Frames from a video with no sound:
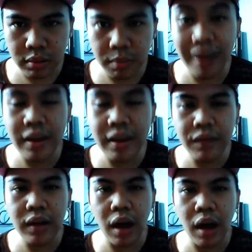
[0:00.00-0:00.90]
By
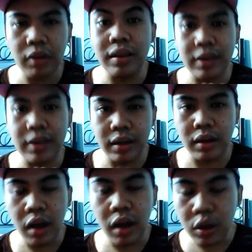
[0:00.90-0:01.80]
giving out the
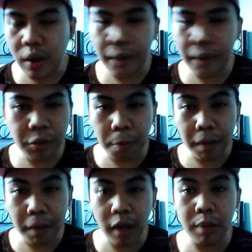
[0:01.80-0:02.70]
ticket, you have to
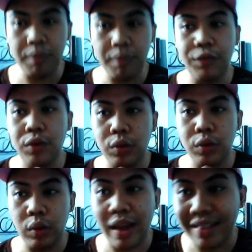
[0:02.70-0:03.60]
pay before
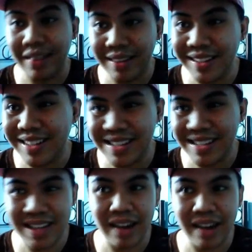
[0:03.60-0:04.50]
you enter
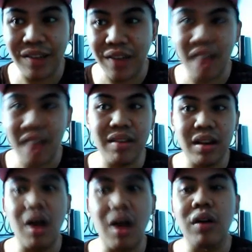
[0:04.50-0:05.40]
this kind of
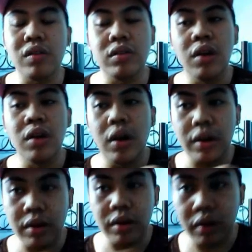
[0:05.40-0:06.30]
area, or
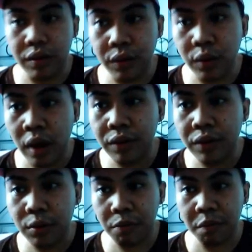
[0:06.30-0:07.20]
if you have
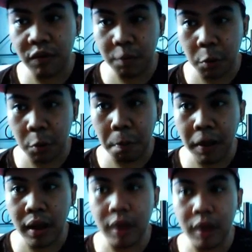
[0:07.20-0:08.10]
to
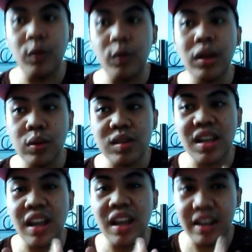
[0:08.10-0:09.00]
pay if you want to
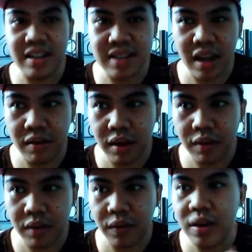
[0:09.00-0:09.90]
stay in this
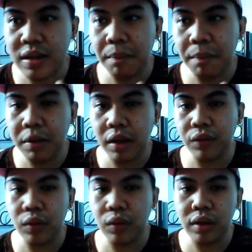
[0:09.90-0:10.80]
area. For example,
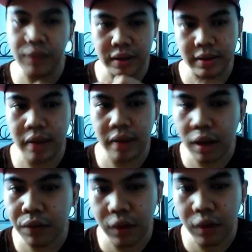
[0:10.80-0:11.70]
if you give a
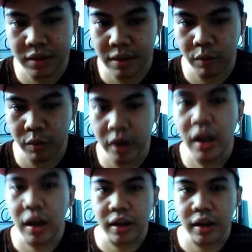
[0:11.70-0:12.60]
ticket for someone,
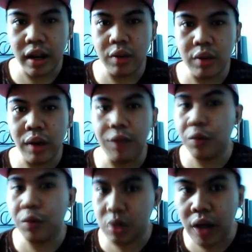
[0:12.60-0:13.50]
there you have
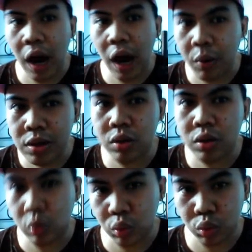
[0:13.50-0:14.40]
3 hours
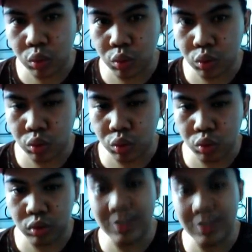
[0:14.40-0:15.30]
to